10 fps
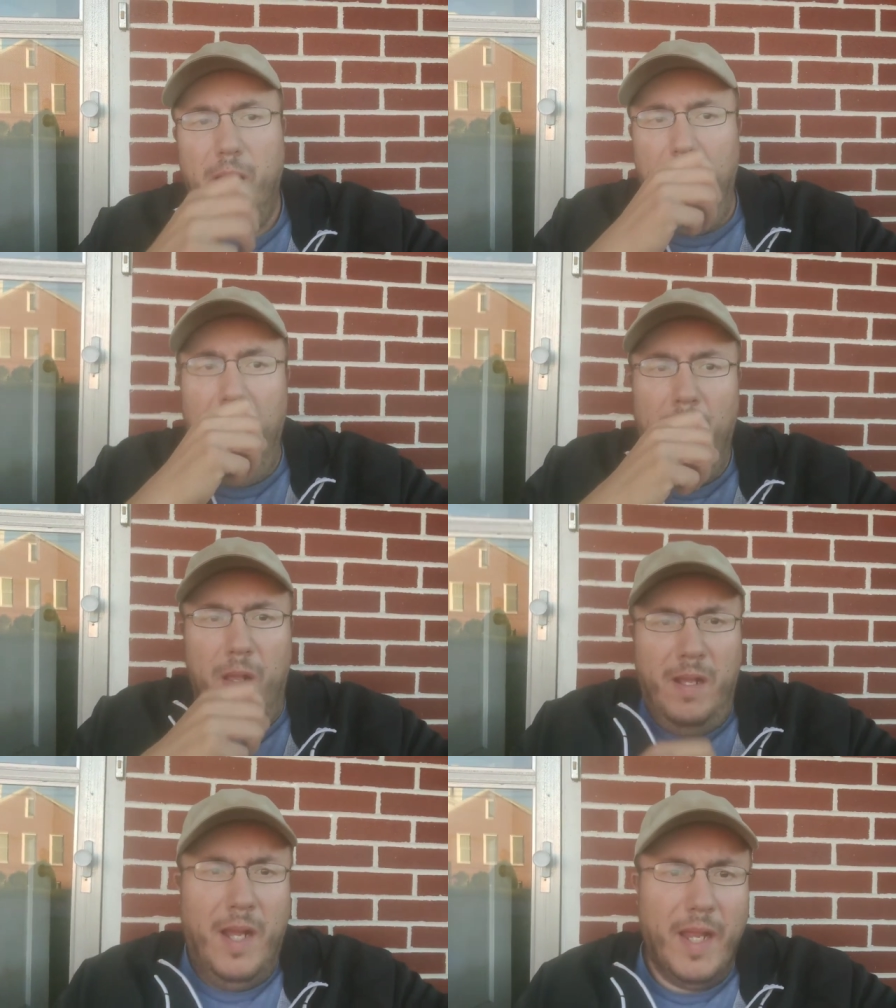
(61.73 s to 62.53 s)

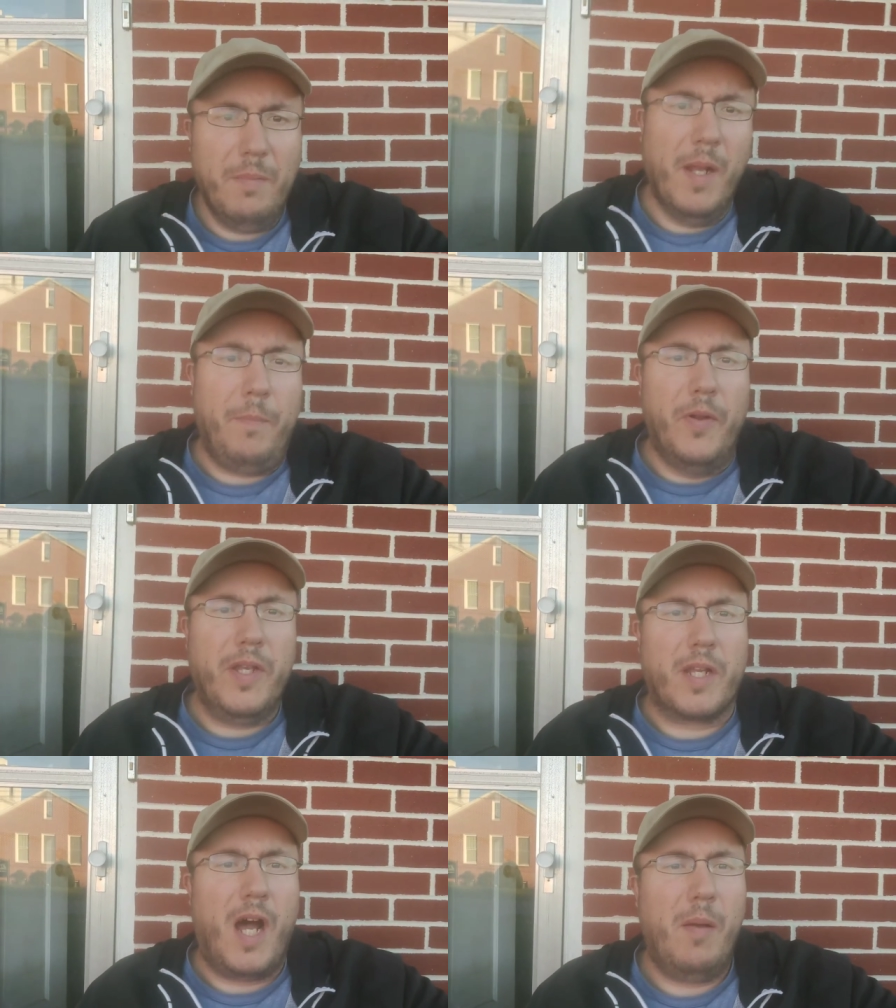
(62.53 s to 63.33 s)
I'm gonna put
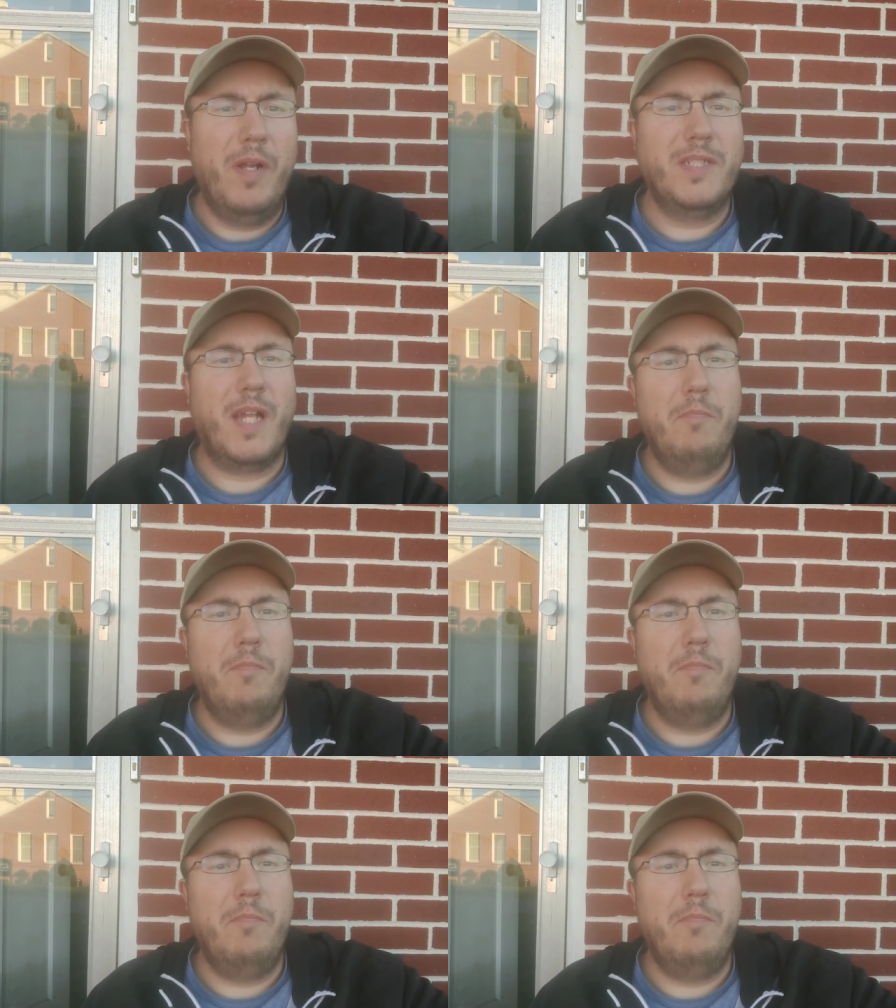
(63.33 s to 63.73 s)
in the comments.